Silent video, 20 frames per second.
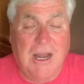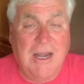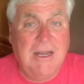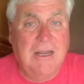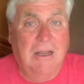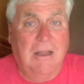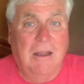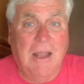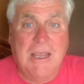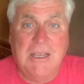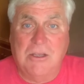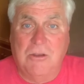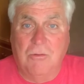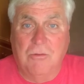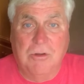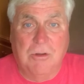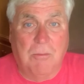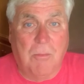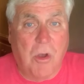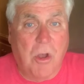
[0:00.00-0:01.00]
I didn't like
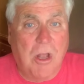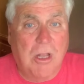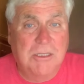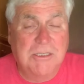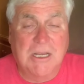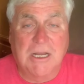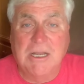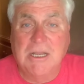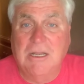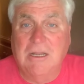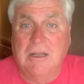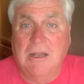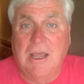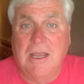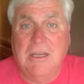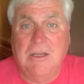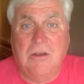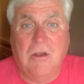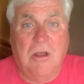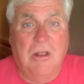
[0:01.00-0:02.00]
going to malls. I didn't
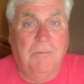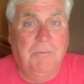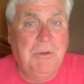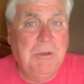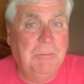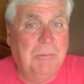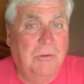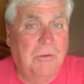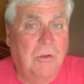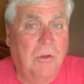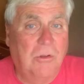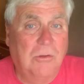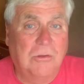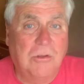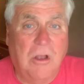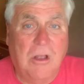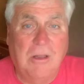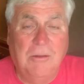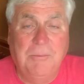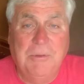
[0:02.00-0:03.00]
like calling people, cold
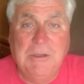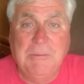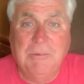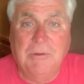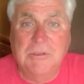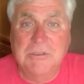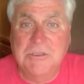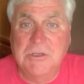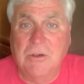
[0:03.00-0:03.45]
calling people.